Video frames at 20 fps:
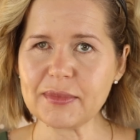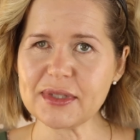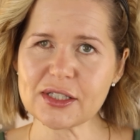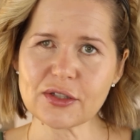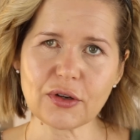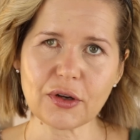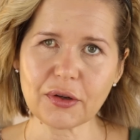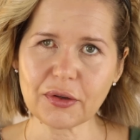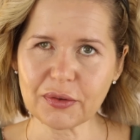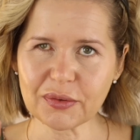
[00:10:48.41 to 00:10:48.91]
it's
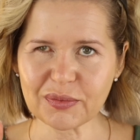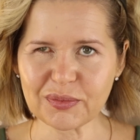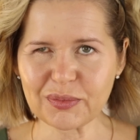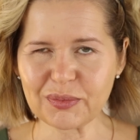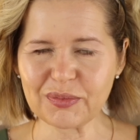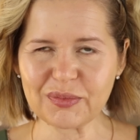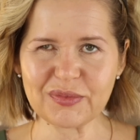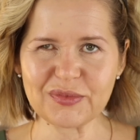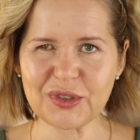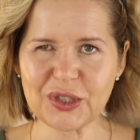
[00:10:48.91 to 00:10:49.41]
all
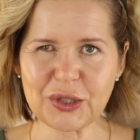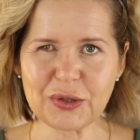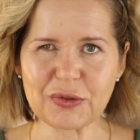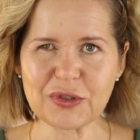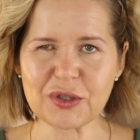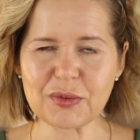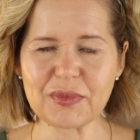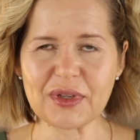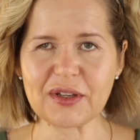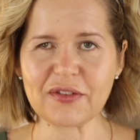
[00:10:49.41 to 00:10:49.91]
new
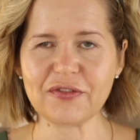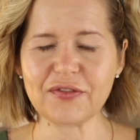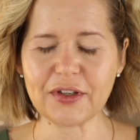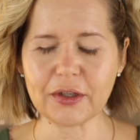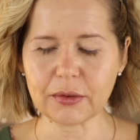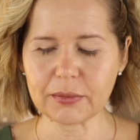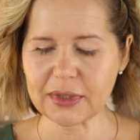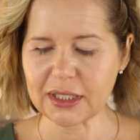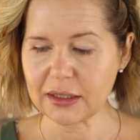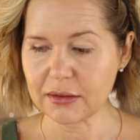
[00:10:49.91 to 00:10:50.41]
to me
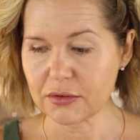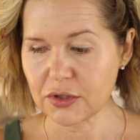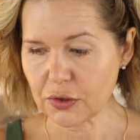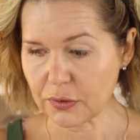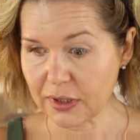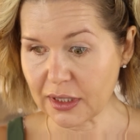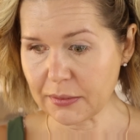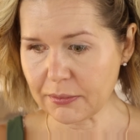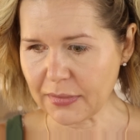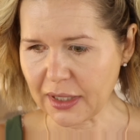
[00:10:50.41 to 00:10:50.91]
filming,
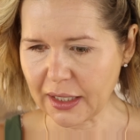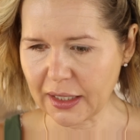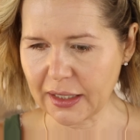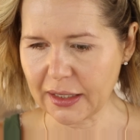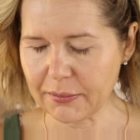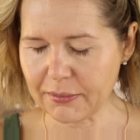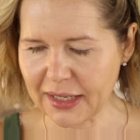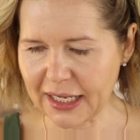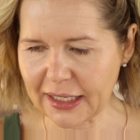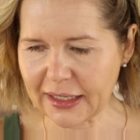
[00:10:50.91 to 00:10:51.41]
doing my
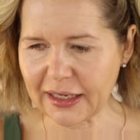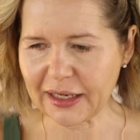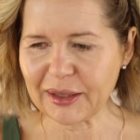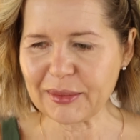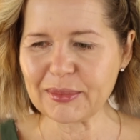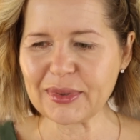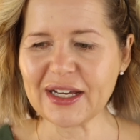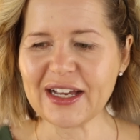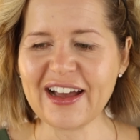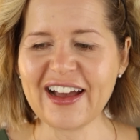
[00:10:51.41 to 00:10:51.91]

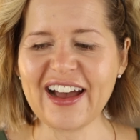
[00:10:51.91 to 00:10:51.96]
makeup